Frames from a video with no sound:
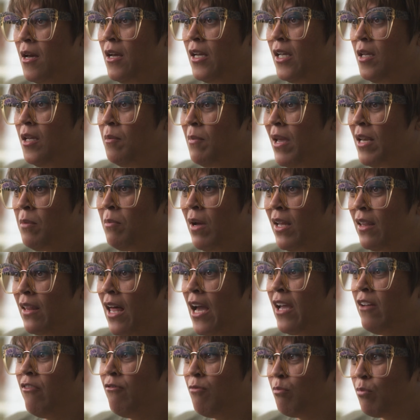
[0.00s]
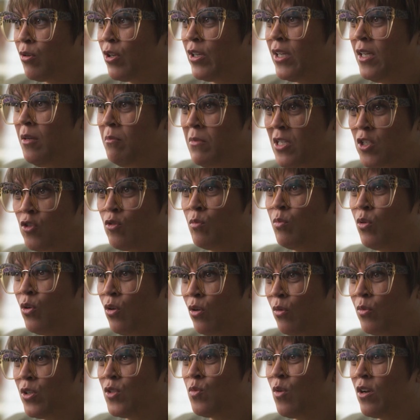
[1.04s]
he made my life pretty miserable.
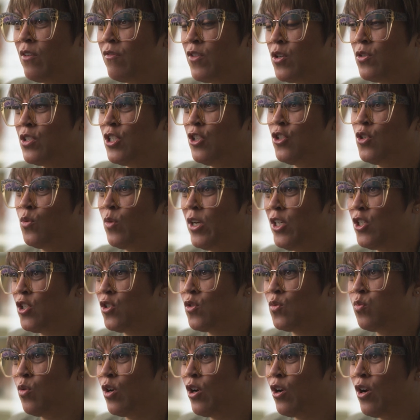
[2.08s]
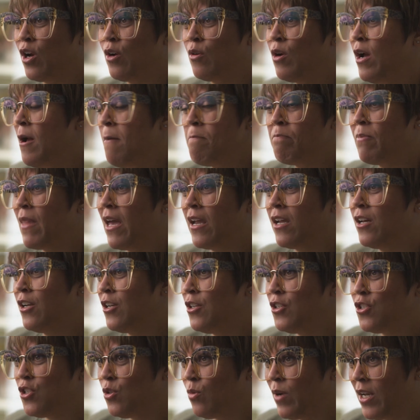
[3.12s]
It was one of those situations where I
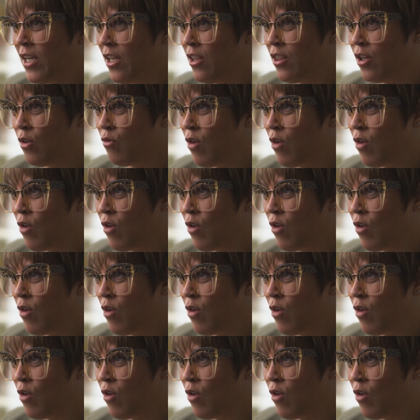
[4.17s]
couldn't do anything